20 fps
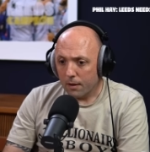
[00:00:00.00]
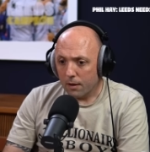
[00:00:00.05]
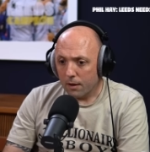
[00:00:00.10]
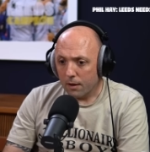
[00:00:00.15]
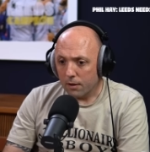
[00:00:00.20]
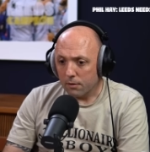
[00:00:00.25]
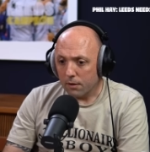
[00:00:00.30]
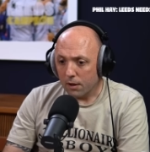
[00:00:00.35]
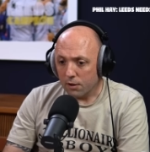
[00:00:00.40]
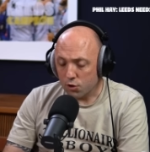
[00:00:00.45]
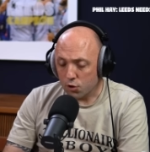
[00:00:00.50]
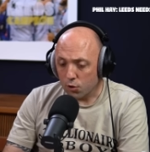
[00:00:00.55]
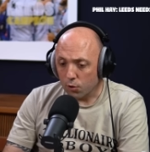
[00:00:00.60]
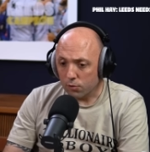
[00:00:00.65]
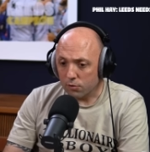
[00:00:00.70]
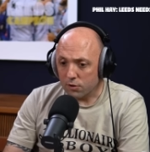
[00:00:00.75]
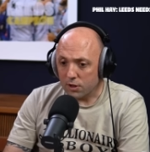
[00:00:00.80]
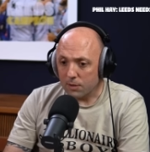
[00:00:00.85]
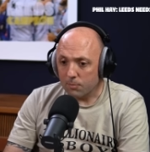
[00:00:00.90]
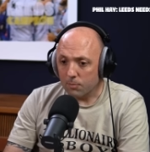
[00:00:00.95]
a
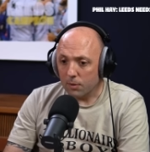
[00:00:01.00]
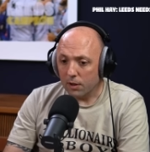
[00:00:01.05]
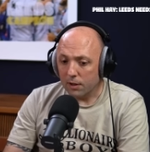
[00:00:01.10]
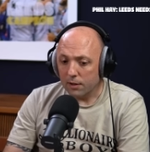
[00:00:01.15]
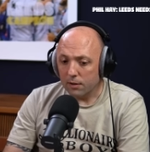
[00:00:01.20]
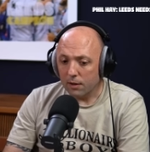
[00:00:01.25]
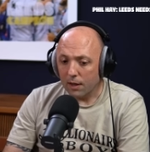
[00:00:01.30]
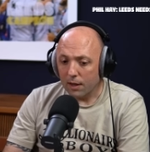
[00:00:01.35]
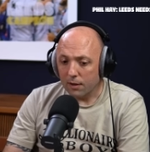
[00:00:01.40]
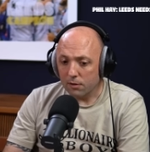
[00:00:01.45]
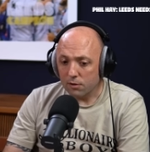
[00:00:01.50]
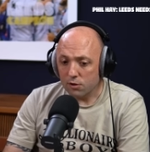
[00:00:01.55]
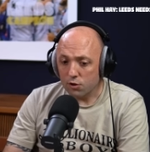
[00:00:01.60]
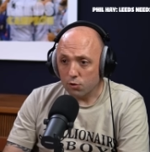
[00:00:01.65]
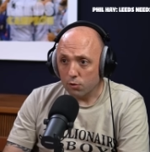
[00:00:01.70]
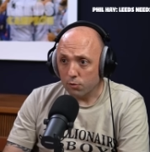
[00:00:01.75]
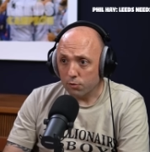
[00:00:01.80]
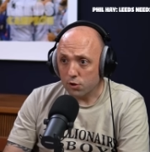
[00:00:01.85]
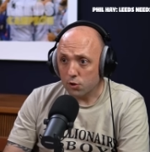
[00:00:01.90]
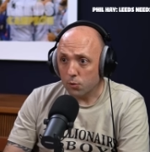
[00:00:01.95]
strong team and a
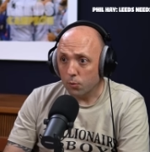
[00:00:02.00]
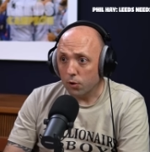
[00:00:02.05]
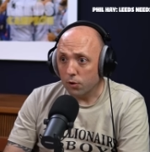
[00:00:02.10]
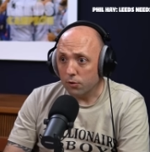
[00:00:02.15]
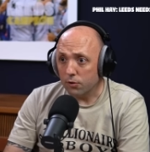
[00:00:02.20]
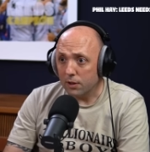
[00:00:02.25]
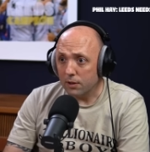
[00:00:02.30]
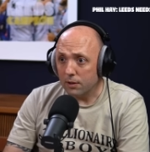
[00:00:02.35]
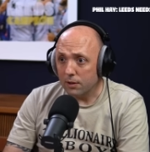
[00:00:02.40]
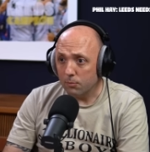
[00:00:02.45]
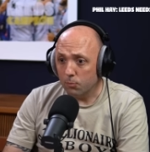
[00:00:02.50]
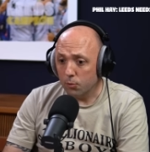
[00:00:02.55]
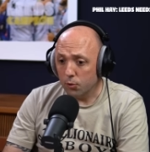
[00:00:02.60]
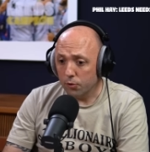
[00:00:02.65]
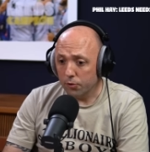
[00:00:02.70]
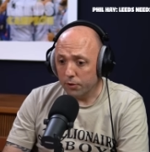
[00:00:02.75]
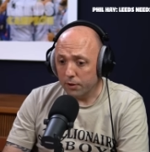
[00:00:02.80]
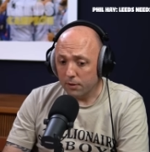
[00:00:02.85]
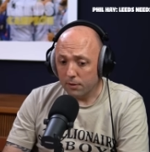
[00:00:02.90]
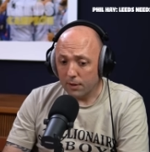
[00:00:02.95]
strong squad. They need
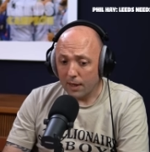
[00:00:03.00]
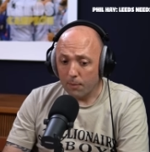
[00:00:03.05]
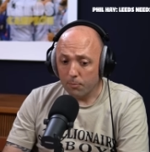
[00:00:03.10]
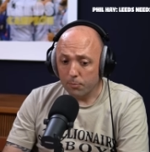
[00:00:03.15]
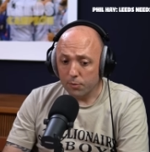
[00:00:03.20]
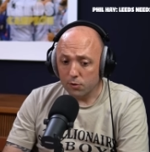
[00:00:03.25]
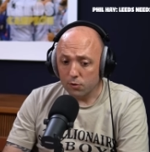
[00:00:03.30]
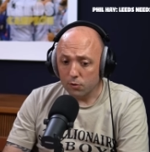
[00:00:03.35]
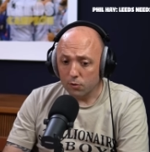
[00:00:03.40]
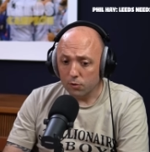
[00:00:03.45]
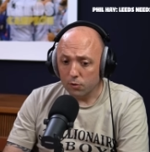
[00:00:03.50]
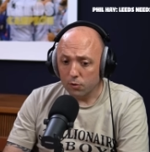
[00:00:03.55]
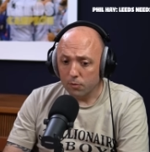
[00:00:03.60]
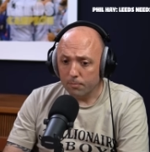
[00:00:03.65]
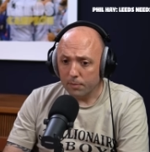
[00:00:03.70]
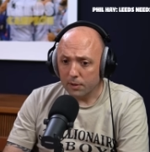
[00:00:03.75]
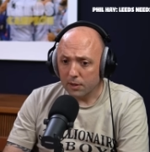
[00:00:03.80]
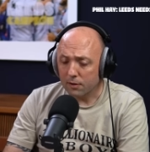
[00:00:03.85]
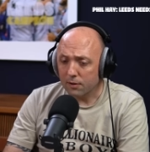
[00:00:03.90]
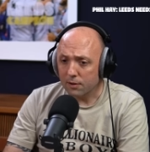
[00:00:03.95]
more than Ampadu
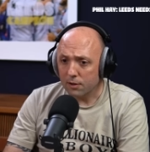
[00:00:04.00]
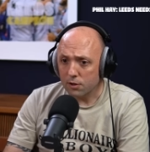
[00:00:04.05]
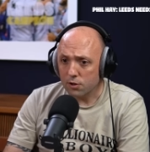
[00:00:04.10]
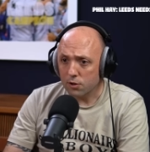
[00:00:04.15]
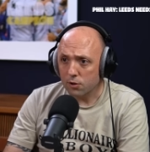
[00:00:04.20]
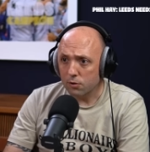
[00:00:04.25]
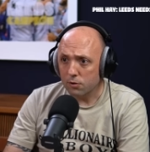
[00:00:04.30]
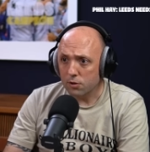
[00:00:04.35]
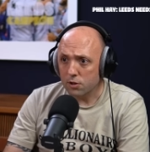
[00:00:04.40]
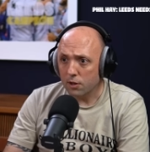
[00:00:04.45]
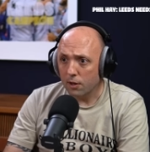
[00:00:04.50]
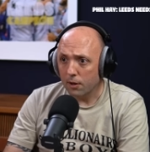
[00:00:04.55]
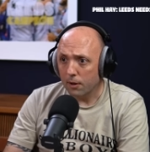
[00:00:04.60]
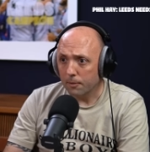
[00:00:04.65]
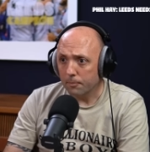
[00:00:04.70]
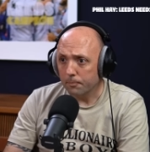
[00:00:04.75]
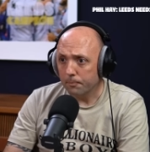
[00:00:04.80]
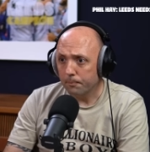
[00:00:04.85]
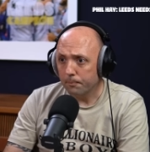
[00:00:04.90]
alone, but I think it's a good start.